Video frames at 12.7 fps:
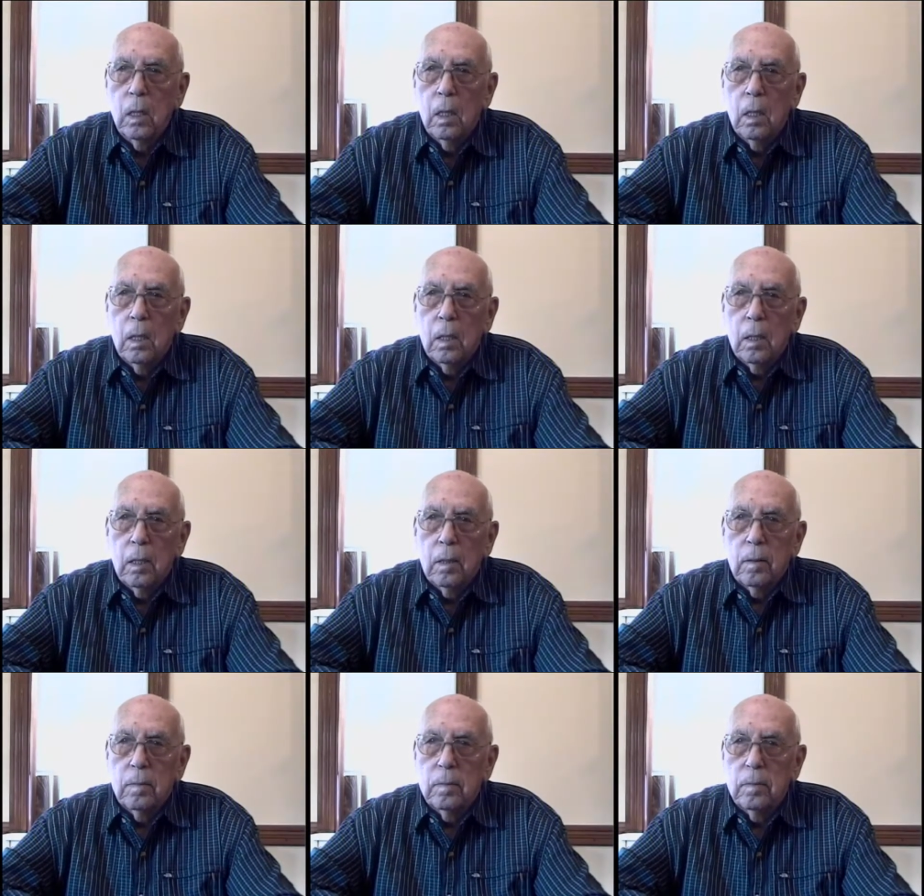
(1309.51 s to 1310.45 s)
So was
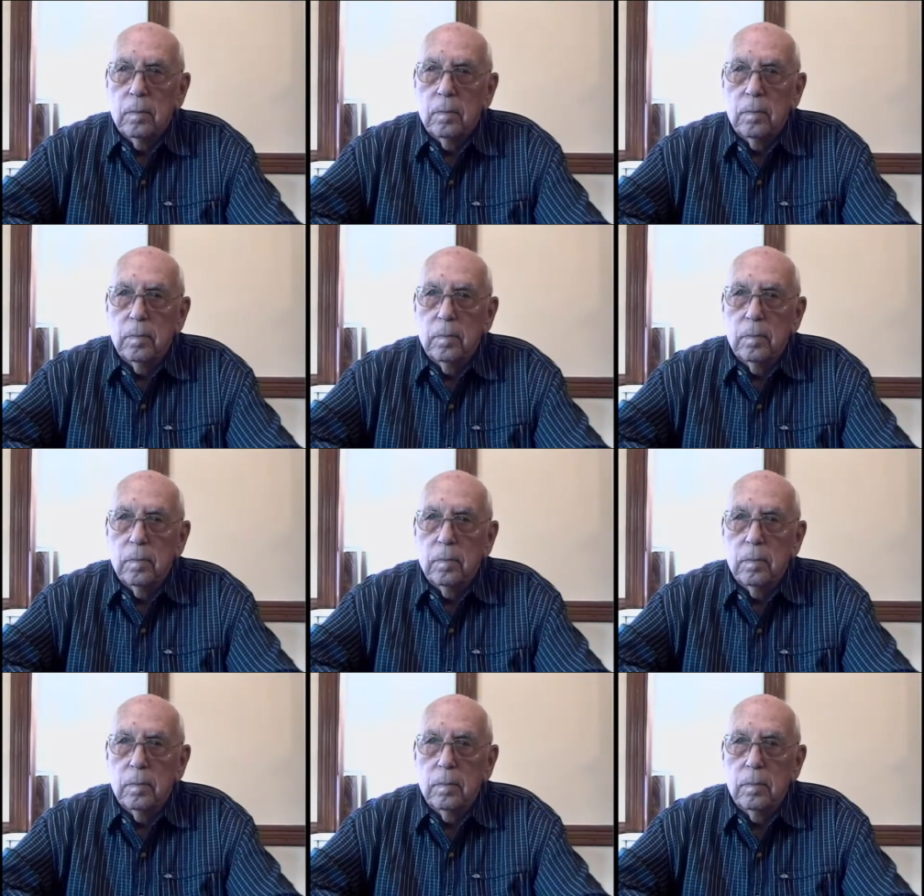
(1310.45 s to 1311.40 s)
there still a
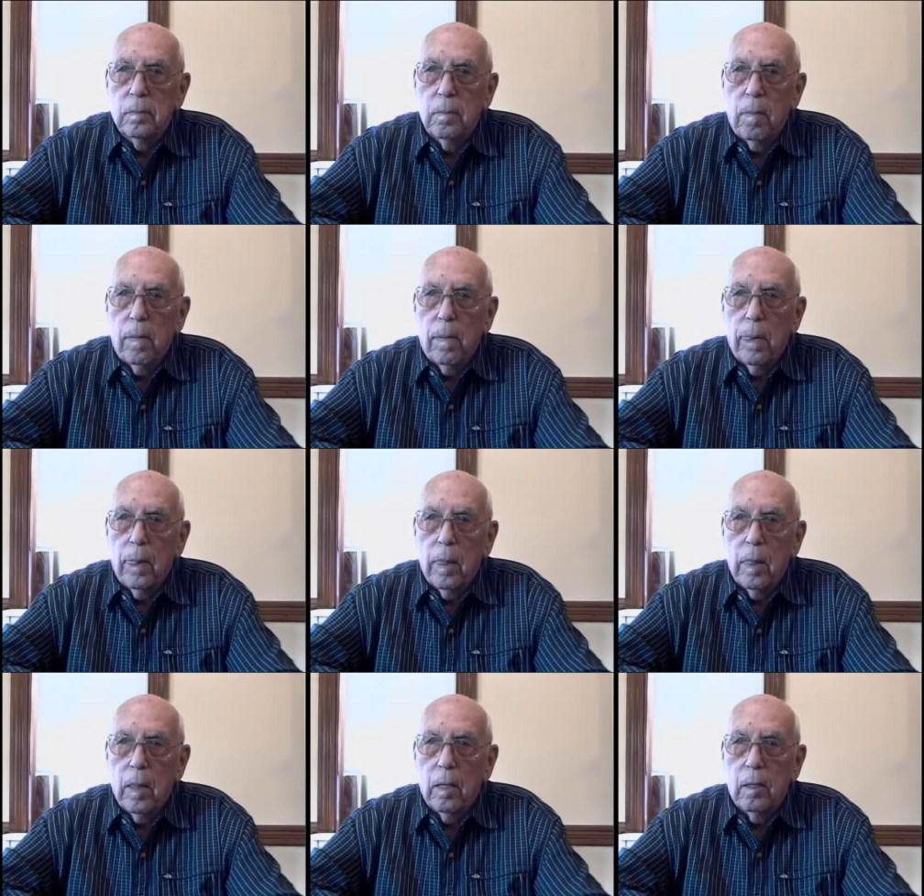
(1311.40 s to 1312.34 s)
lot of evidence
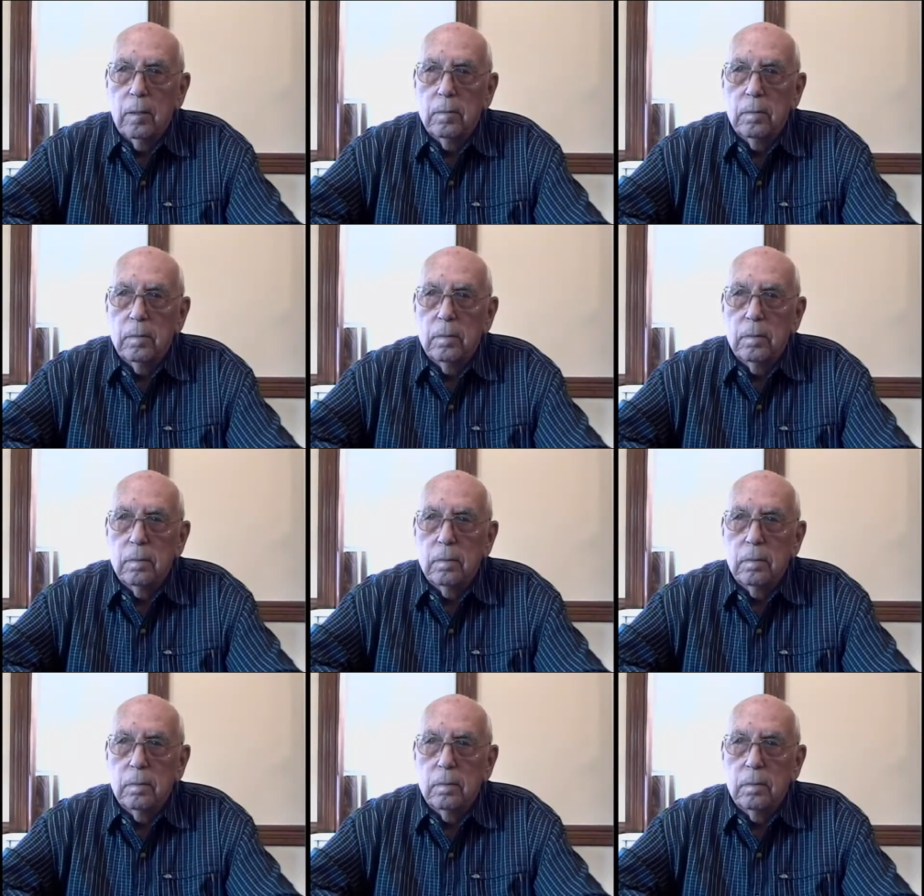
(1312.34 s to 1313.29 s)
of the
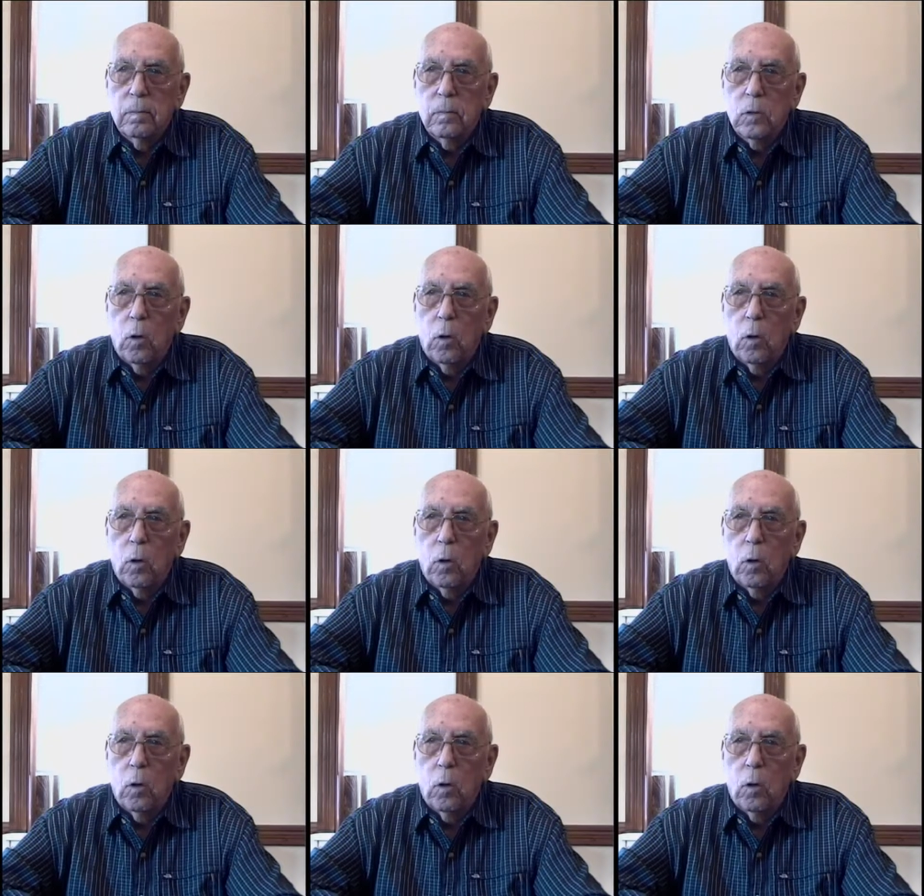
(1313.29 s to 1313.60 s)
battles?